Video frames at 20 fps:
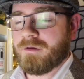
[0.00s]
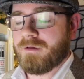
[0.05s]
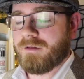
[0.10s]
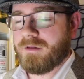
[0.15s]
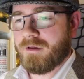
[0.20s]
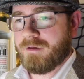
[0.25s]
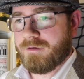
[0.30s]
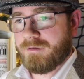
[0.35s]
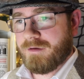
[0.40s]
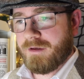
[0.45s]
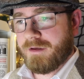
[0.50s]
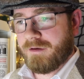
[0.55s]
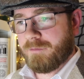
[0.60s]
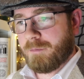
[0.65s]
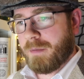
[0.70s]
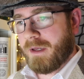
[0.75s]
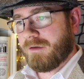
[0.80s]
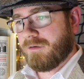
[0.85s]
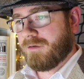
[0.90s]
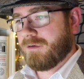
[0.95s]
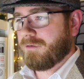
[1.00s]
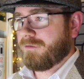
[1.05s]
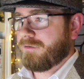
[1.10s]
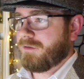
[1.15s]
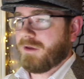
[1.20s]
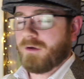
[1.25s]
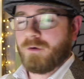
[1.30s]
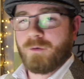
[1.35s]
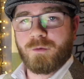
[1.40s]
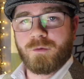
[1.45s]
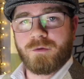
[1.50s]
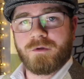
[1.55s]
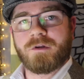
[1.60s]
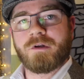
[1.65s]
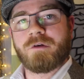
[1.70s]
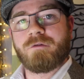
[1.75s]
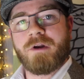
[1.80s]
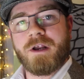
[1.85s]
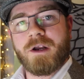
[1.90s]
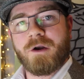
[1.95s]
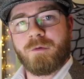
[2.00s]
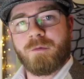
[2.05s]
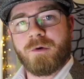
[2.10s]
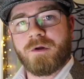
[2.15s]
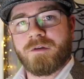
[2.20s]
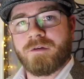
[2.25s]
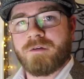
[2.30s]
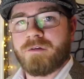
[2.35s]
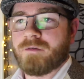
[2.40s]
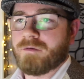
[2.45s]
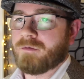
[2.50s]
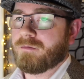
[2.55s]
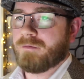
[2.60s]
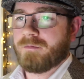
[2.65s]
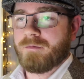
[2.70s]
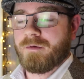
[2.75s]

that's expensive, the old and rare ones,